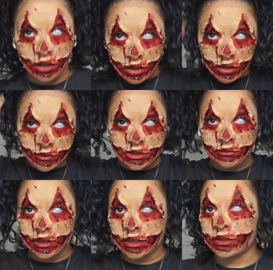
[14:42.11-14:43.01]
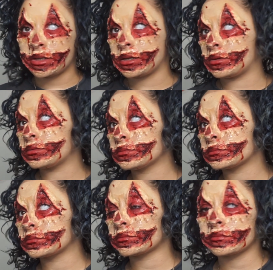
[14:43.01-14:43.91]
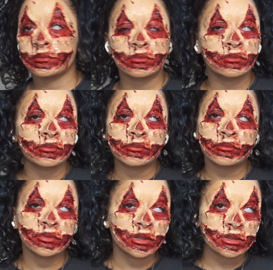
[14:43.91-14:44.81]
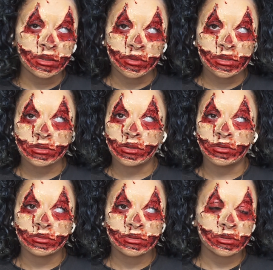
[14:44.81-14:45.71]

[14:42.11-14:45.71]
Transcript: I took my hair down. We're gonna see where this goes.